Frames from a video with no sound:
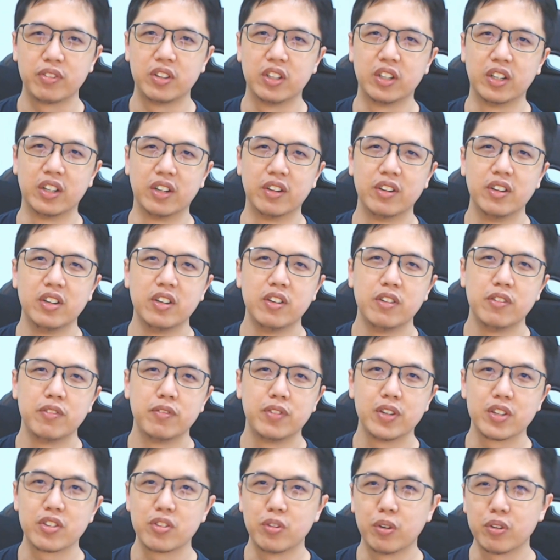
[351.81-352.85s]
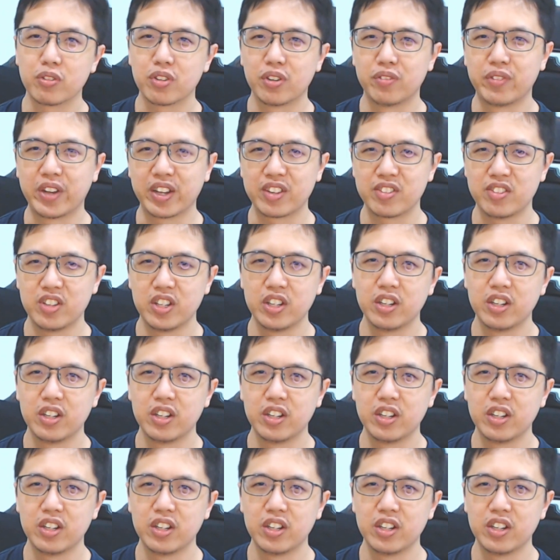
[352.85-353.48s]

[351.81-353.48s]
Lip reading: the first dose of vaccine,